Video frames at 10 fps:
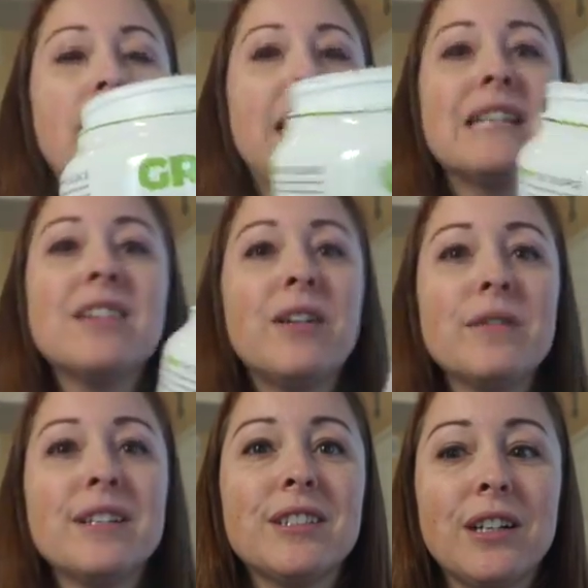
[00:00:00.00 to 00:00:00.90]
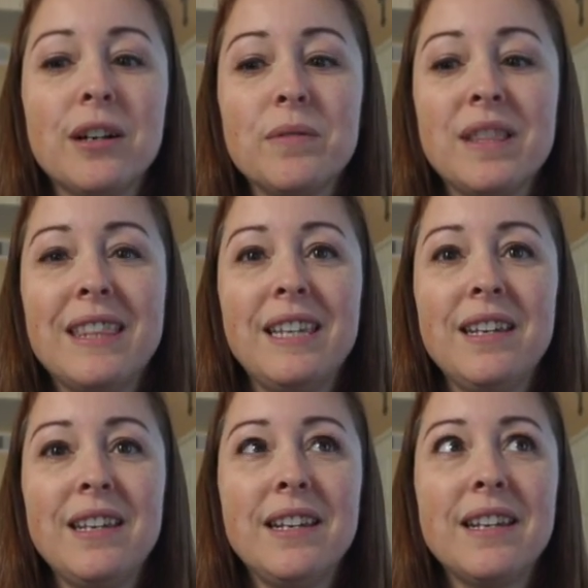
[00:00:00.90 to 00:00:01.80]
like to always start with
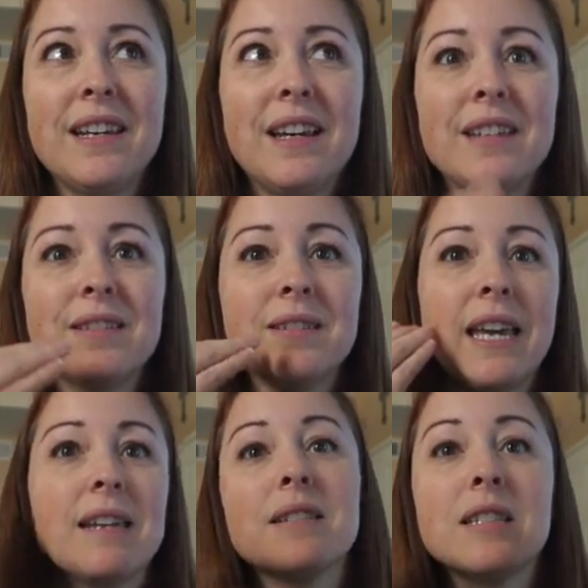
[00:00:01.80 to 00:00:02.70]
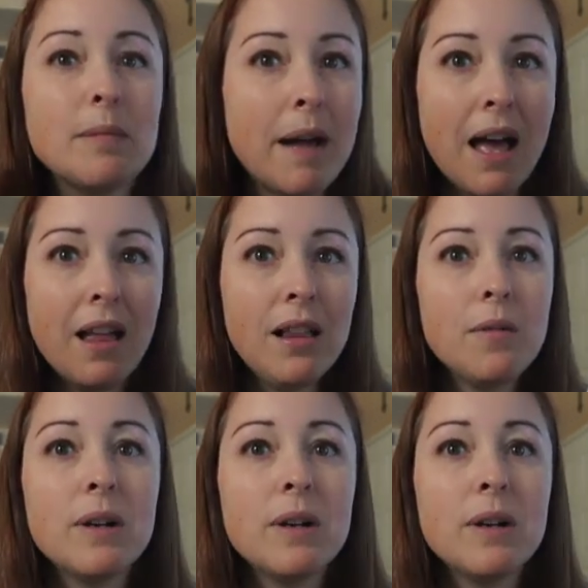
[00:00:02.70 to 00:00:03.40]
the smell.